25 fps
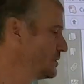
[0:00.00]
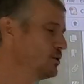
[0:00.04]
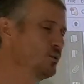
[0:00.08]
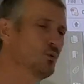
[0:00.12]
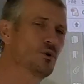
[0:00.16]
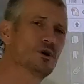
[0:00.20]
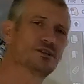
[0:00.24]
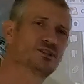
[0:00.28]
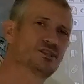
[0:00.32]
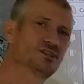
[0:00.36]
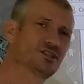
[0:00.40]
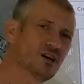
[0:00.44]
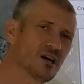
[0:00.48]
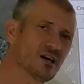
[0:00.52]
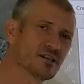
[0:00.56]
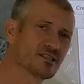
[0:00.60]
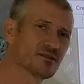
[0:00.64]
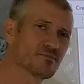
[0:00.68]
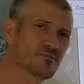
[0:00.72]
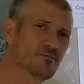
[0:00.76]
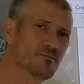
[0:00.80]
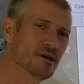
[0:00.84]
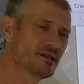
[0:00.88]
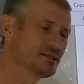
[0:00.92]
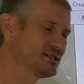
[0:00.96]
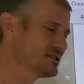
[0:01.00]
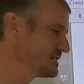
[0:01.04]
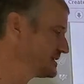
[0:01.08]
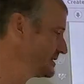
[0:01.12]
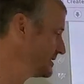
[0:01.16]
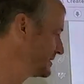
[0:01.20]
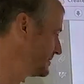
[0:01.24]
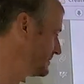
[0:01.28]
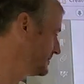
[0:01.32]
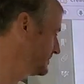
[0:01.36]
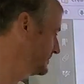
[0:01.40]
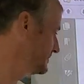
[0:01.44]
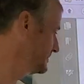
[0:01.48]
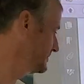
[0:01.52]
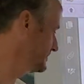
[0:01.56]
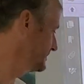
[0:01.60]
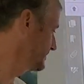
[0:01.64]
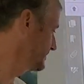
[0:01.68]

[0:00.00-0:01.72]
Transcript: we just missed it."